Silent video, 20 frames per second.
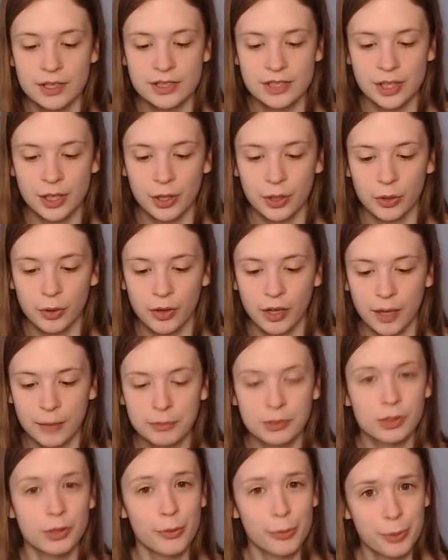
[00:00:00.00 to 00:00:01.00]
so
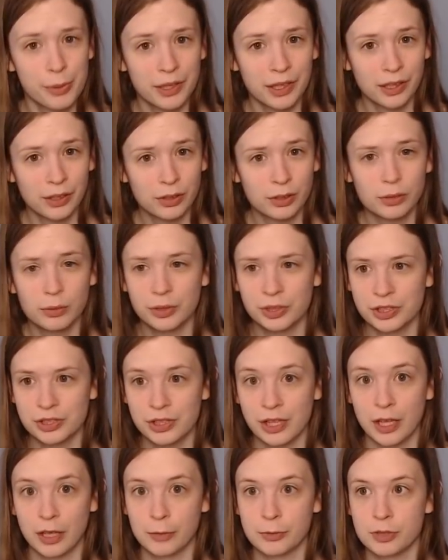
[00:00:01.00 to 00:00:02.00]
I'm going to go 3 color,
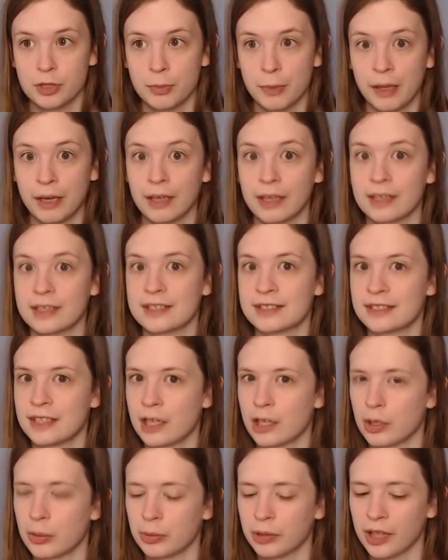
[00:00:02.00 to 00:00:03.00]
which helps your mana
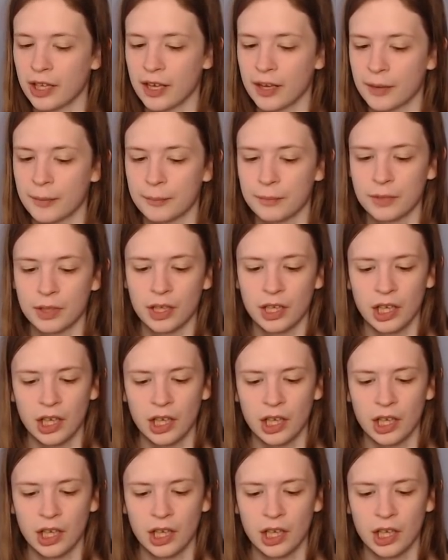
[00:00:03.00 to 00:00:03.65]
considerably.